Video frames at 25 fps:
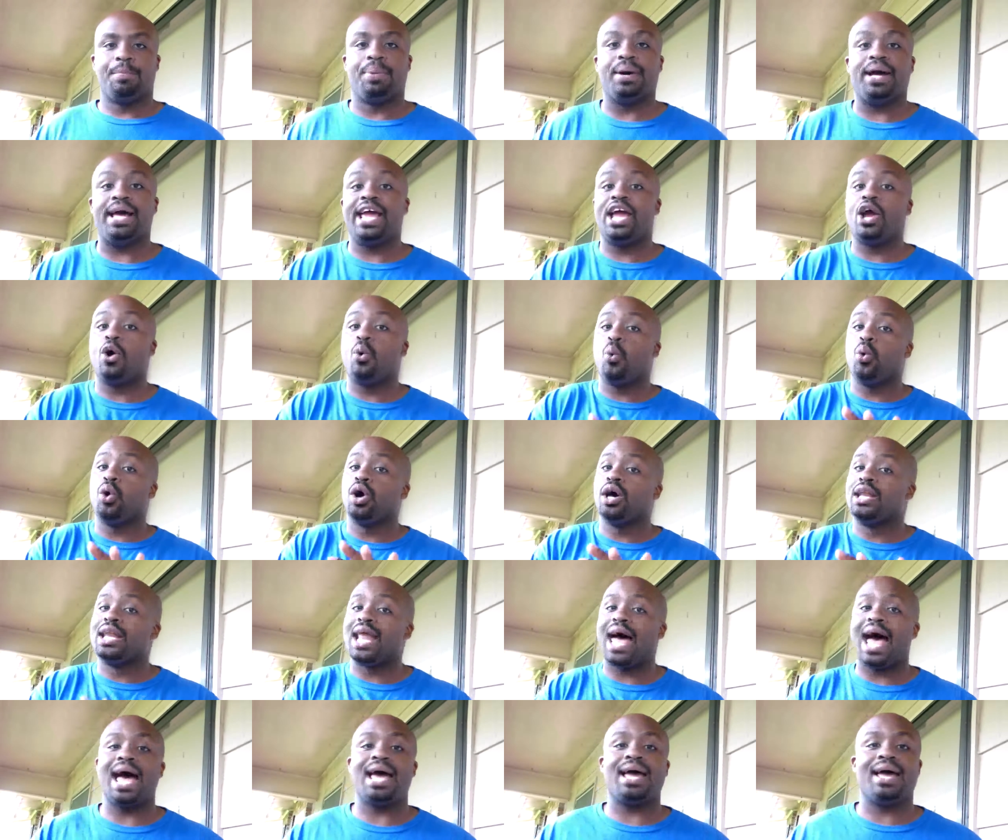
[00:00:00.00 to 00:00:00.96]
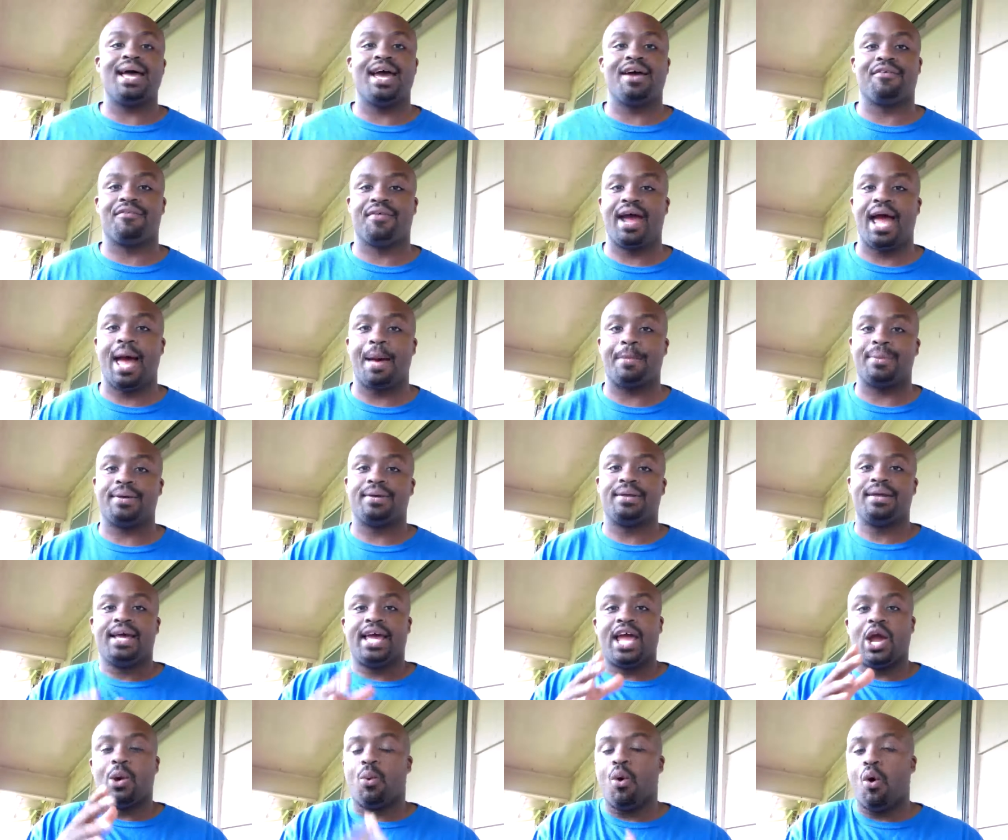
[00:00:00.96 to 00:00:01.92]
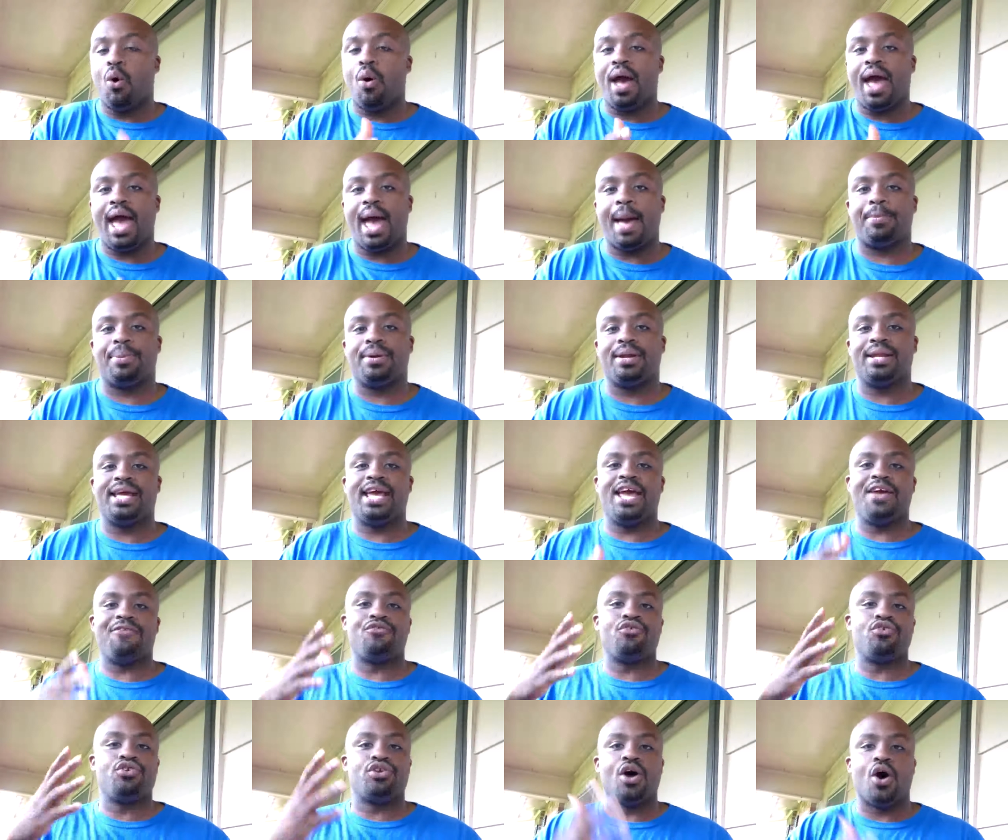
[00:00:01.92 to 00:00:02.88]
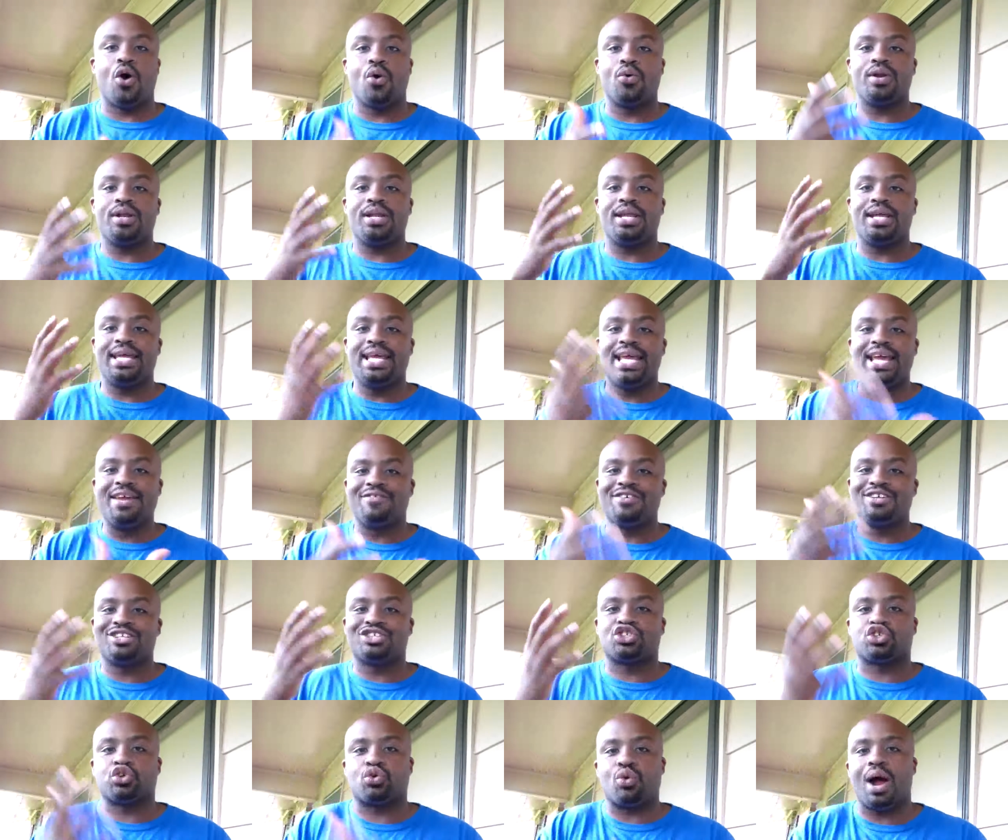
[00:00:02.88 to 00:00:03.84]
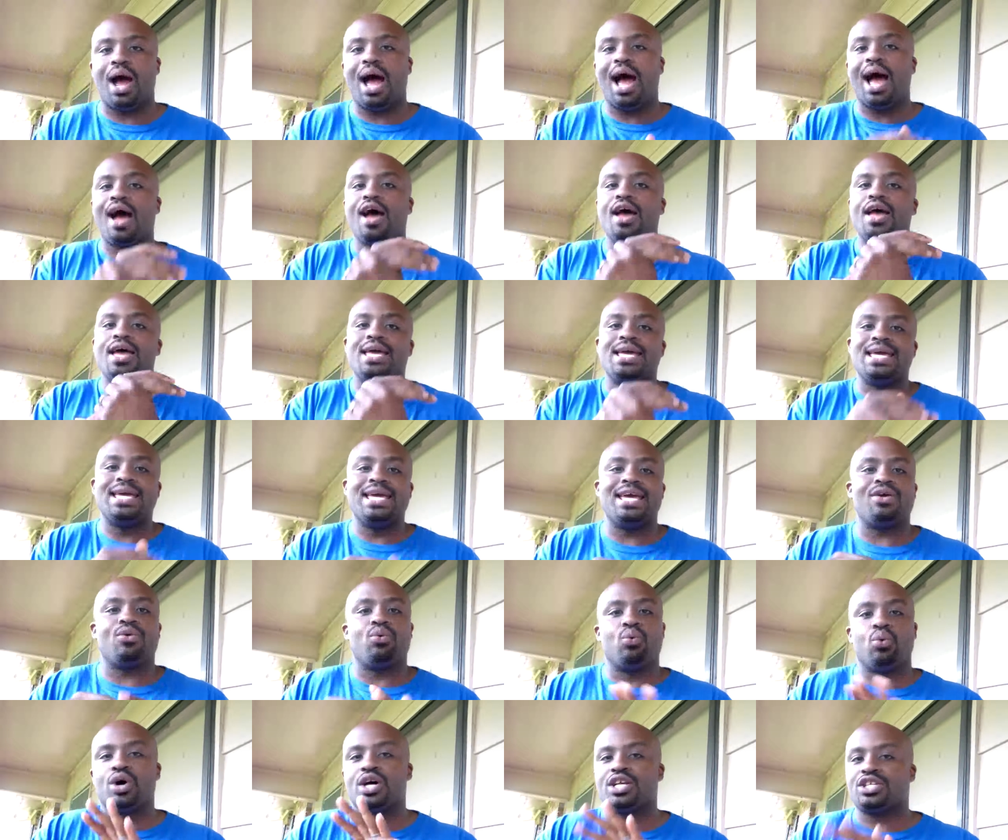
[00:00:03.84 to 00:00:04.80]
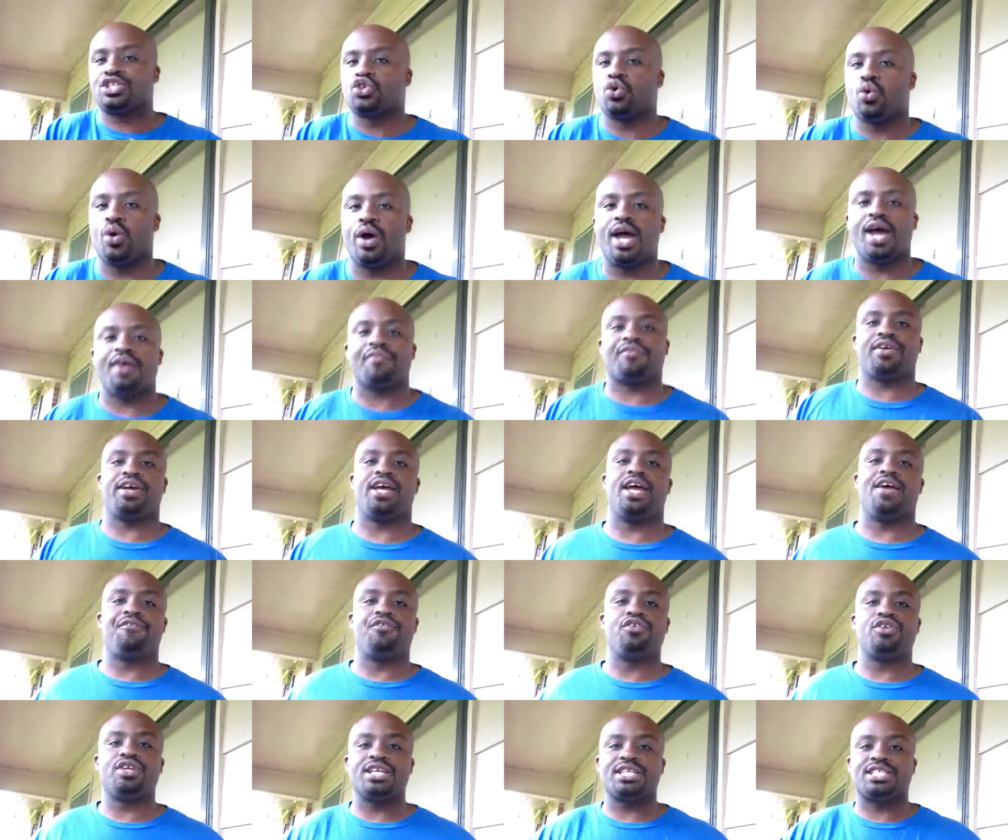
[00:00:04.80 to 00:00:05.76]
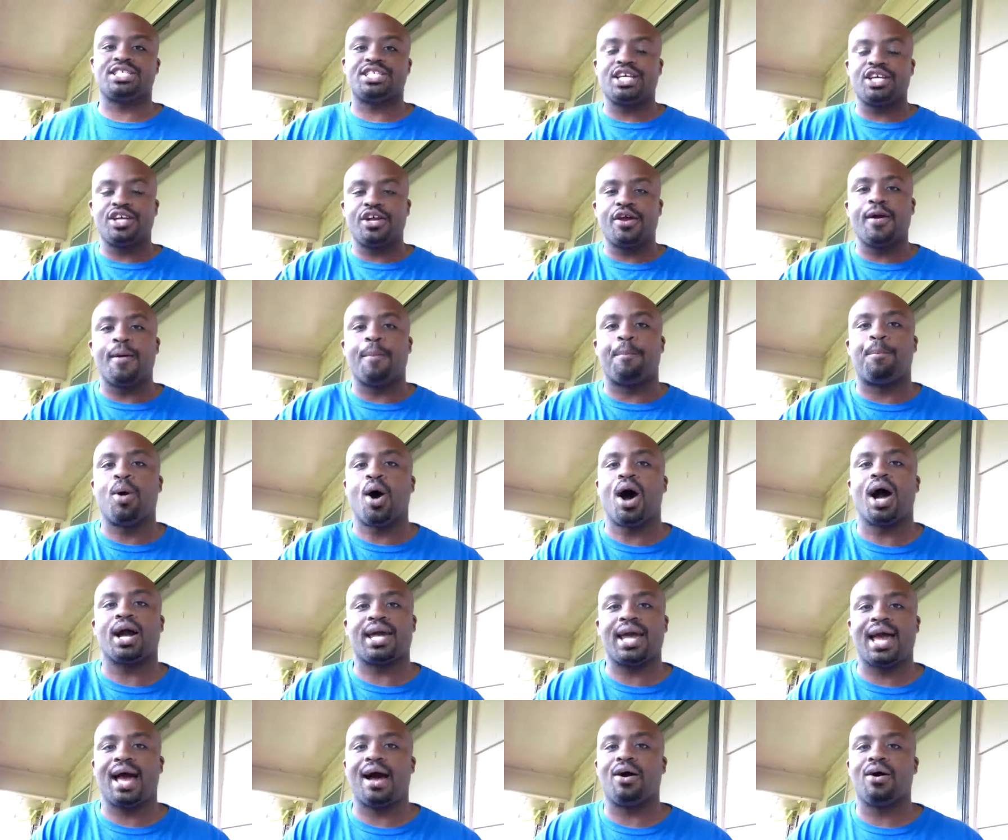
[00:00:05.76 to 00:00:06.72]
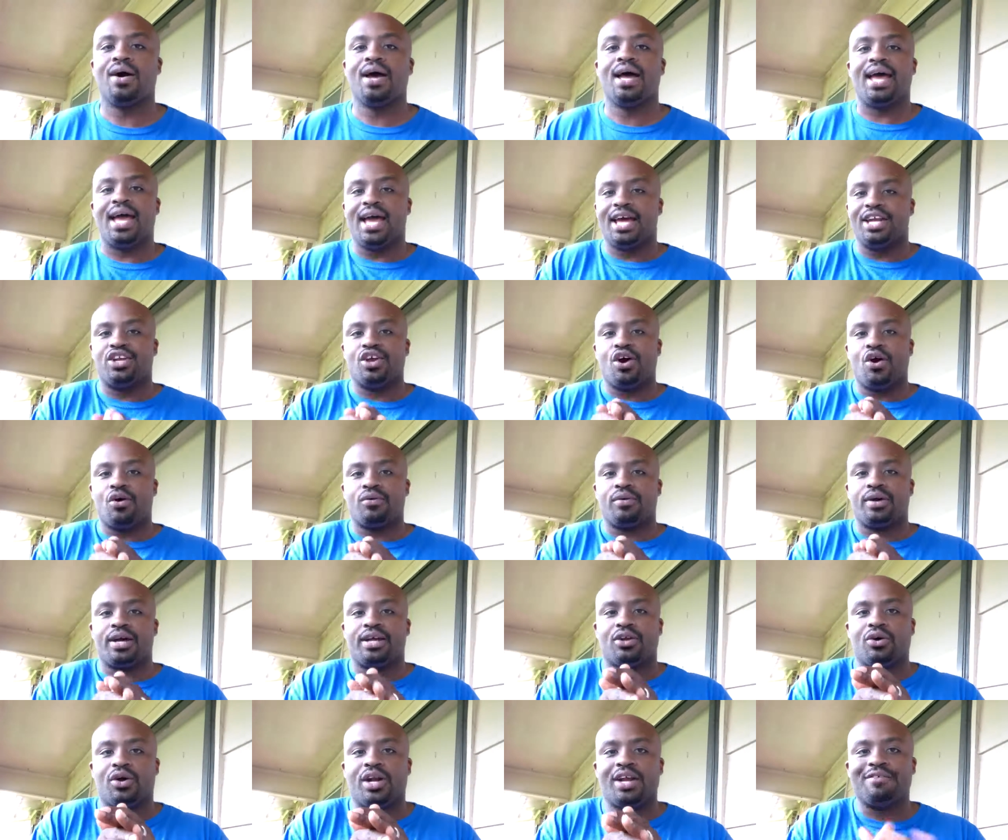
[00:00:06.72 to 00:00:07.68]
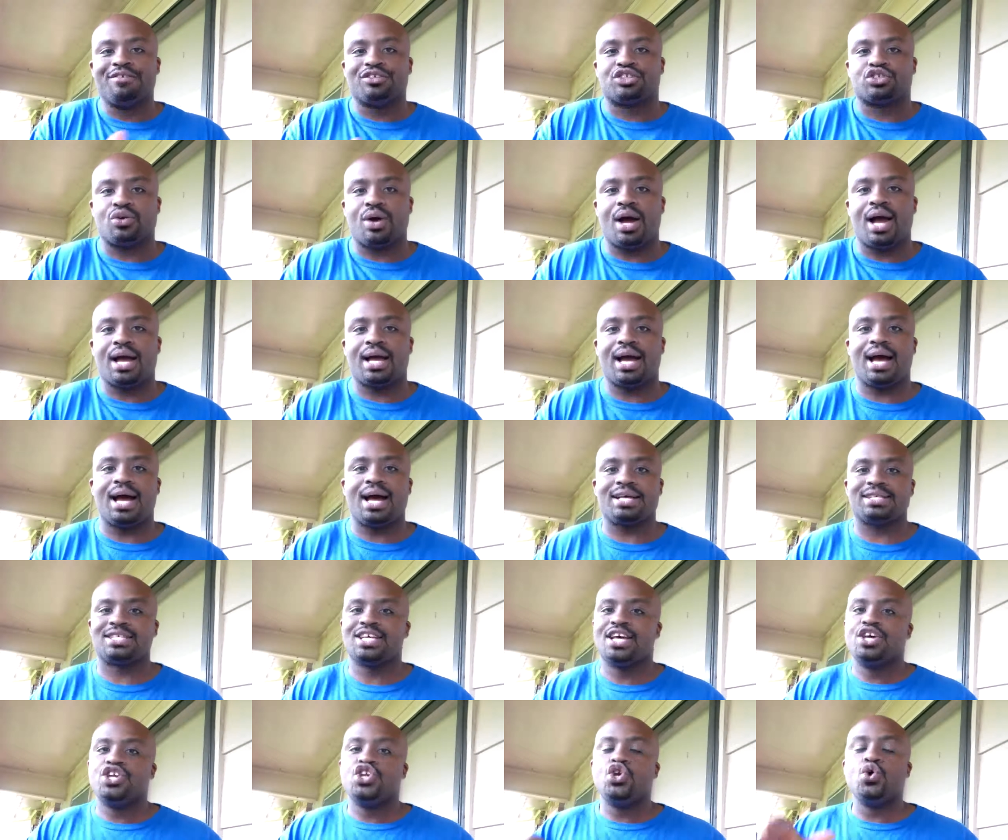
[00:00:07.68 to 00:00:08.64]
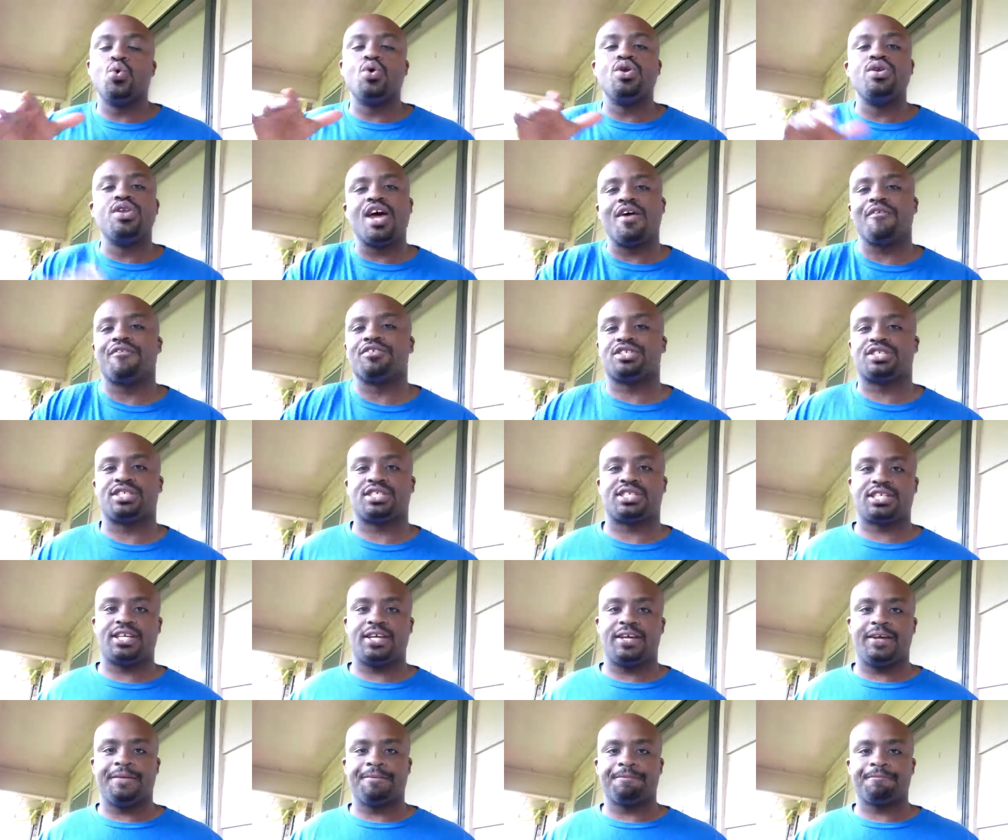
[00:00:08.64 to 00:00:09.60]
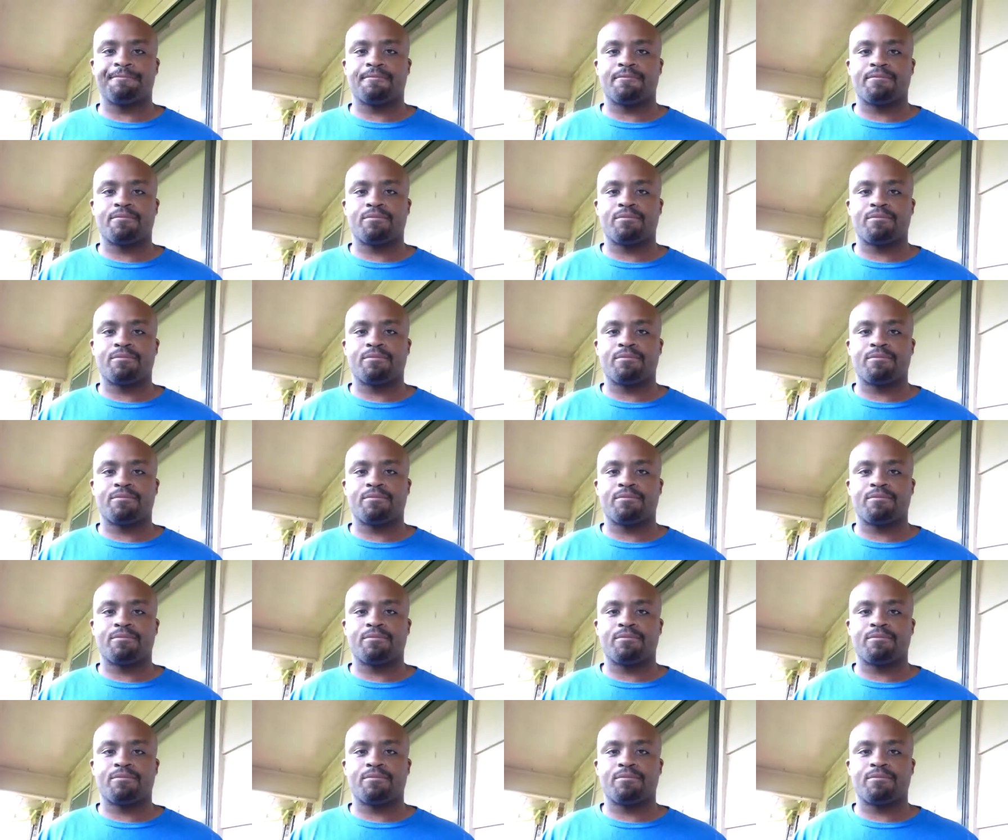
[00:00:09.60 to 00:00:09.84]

But it will not ever happen. It won't happen if you don't even try it whatsoever. If you just sit there and punk out and don't and don't even try, guys, you will never succeed.